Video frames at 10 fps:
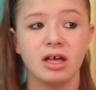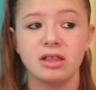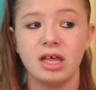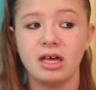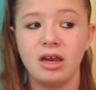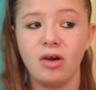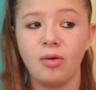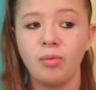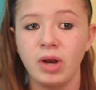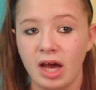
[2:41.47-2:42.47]
Then
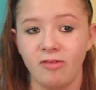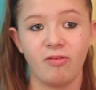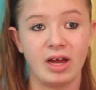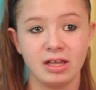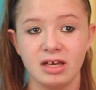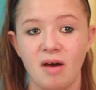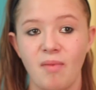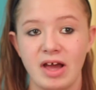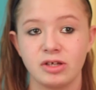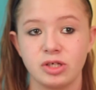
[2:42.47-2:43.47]
when I finally got
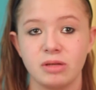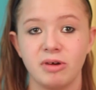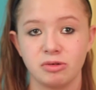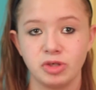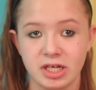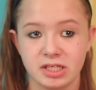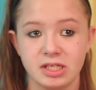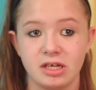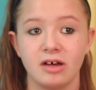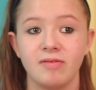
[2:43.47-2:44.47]
back into the Michael Jackson
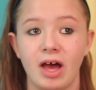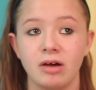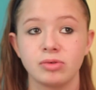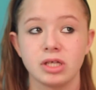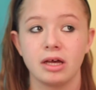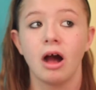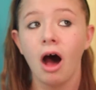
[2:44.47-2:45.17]
stuff, I was like,